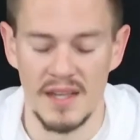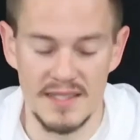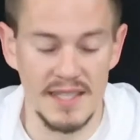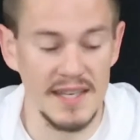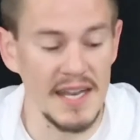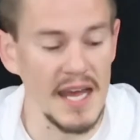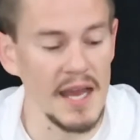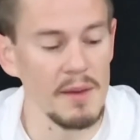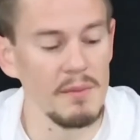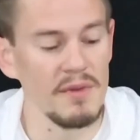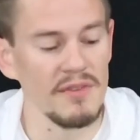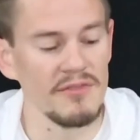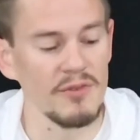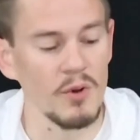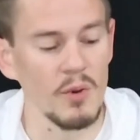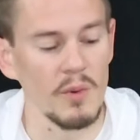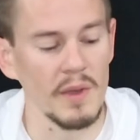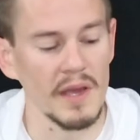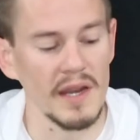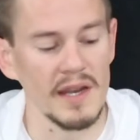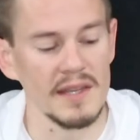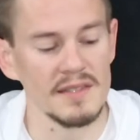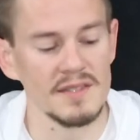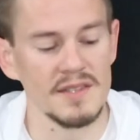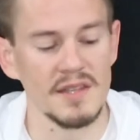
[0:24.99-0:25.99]
Today, before
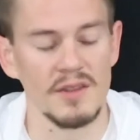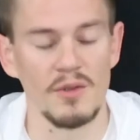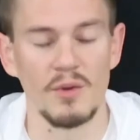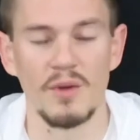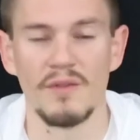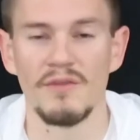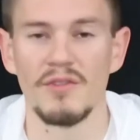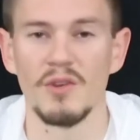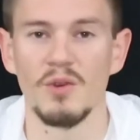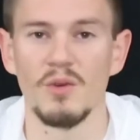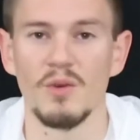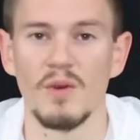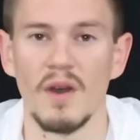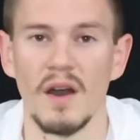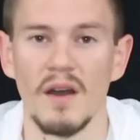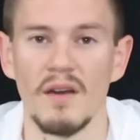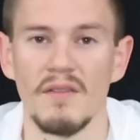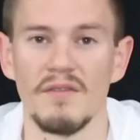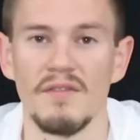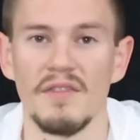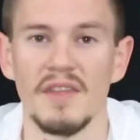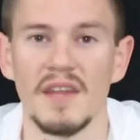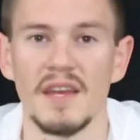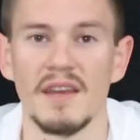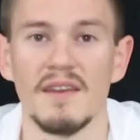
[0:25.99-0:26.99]
we get into the review
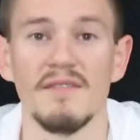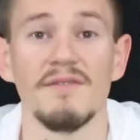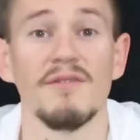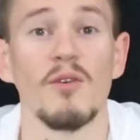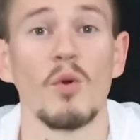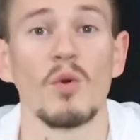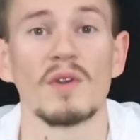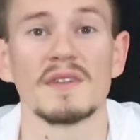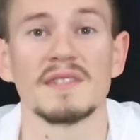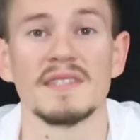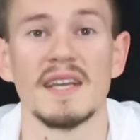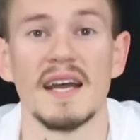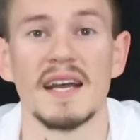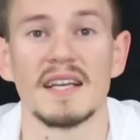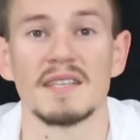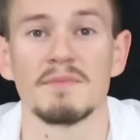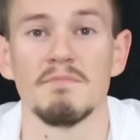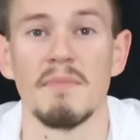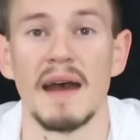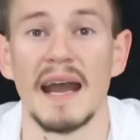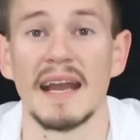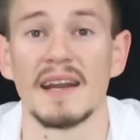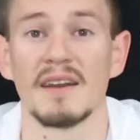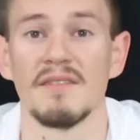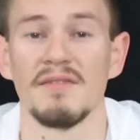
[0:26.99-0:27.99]
of the Vortex
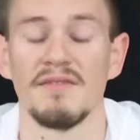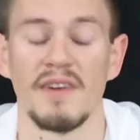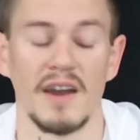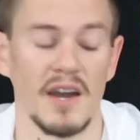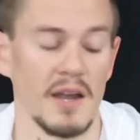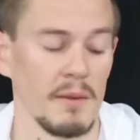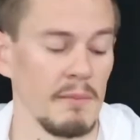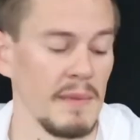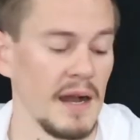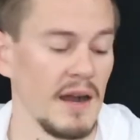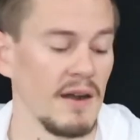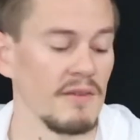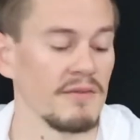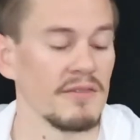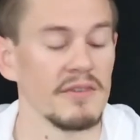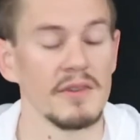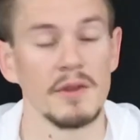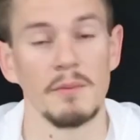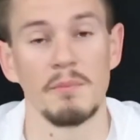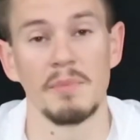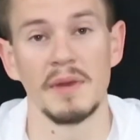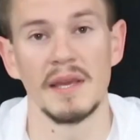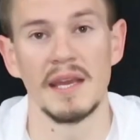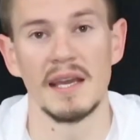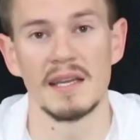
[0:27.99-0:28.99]
Magnifier mount for
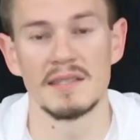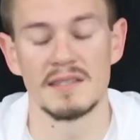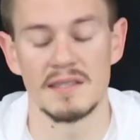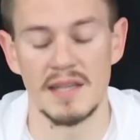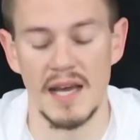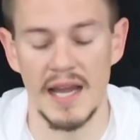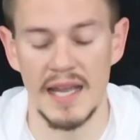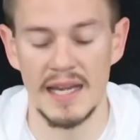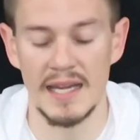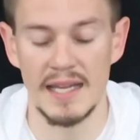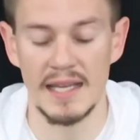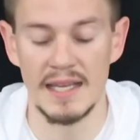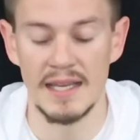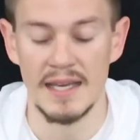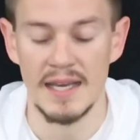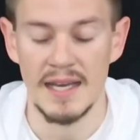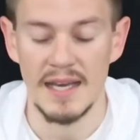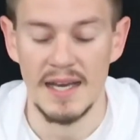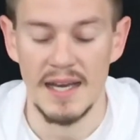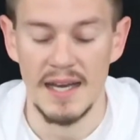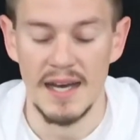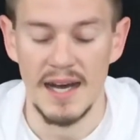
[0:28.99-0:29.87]
the PS90,